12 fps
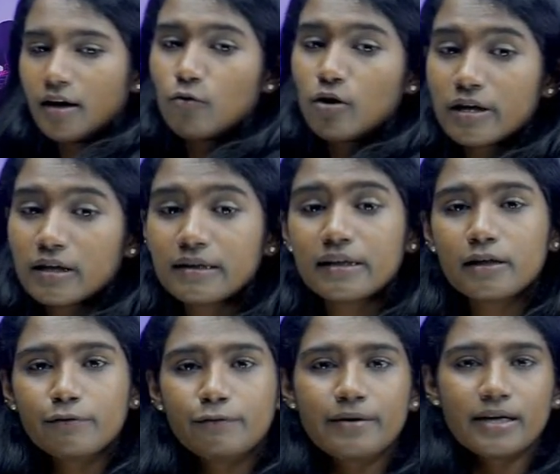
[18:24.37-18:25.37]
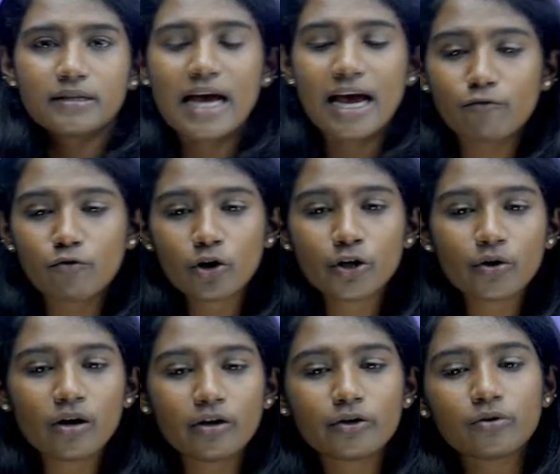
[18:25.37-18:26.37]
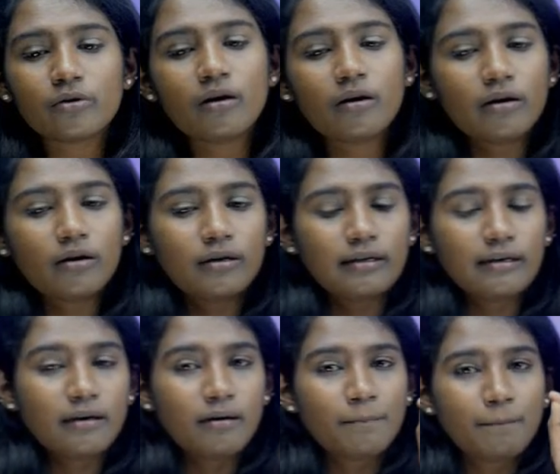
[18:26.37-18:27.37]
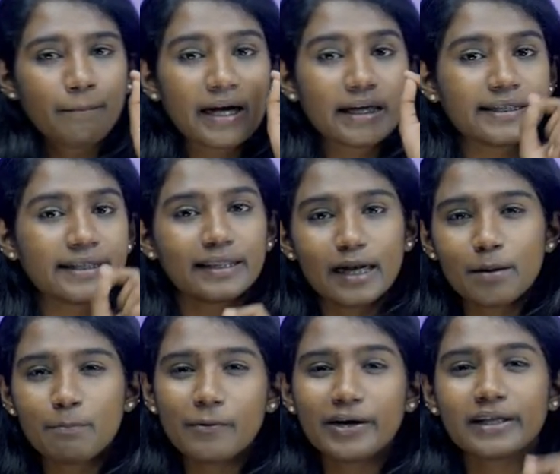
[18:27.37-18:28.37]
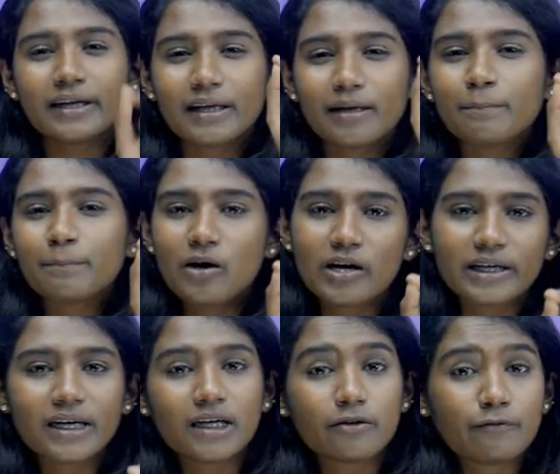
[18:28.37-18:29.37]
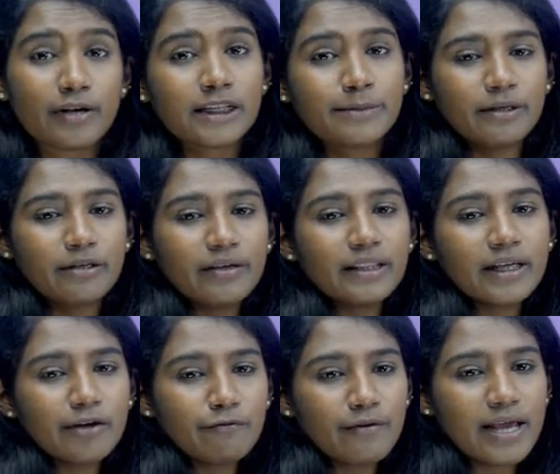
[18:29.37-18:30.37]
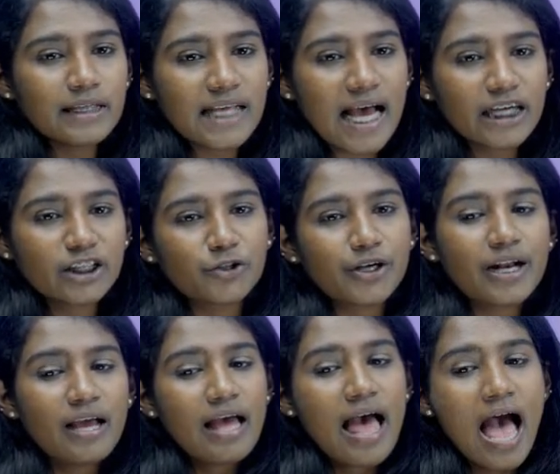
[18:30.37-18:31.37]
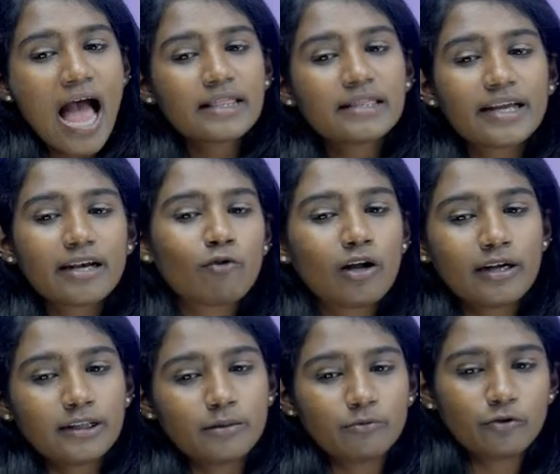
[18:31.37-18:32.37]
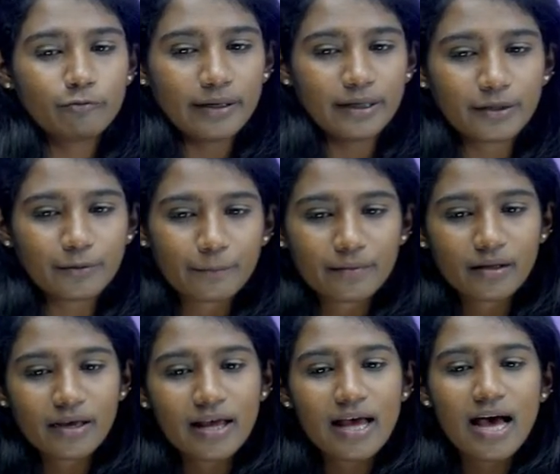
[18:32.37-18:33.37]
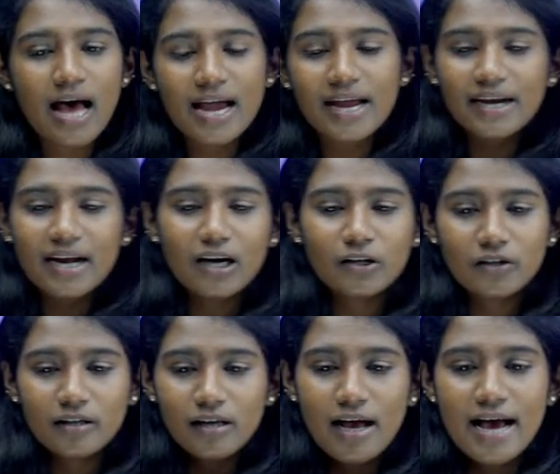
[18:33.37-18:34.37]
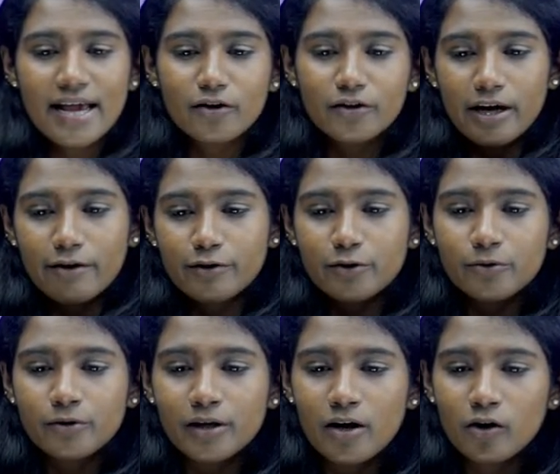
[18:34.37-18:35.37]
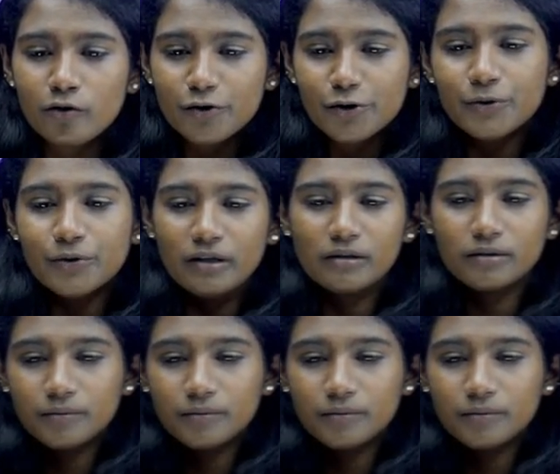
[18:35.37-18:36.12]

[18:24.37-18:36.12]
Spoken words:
What is the difference? I want you all to mention that point, that important difference between the reflex action and the involuntary movement. Hi Rahul, hi, good afternoon all of you.